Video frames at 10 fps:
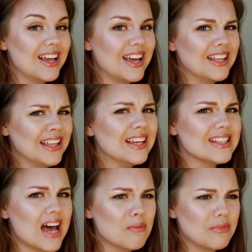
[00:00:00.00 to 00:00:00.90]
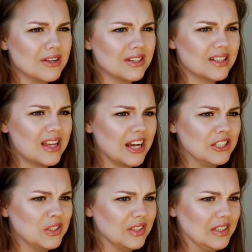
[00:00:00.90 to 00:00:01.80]
I think it's happened
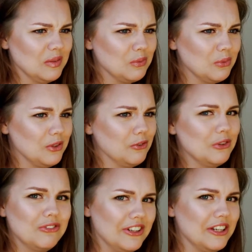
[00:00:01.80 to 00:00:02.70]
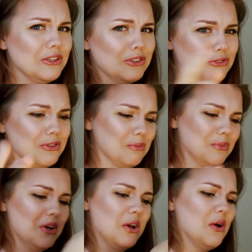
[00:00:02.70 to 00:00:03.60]
actually with a few videos
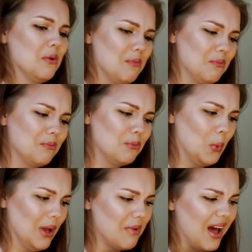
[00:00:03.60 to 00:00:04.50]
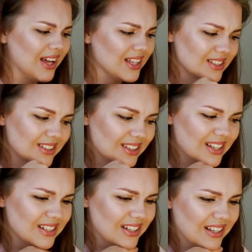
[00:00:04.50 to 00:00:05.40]
from way back
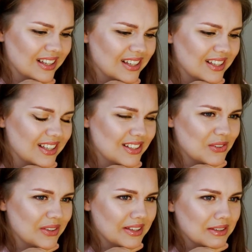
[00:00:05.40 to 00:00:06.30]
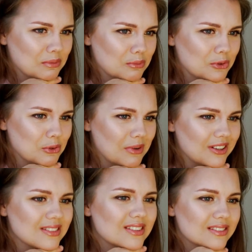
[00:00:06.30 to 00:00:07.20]
that it took like 2
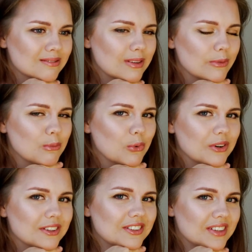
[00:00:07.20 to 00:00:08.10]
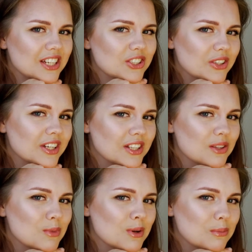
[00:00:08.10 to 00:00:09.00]
months, maybe more, to actually get
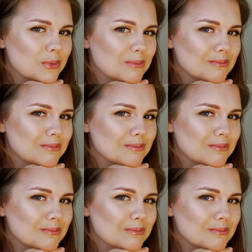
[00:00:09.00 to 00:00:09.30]
them up.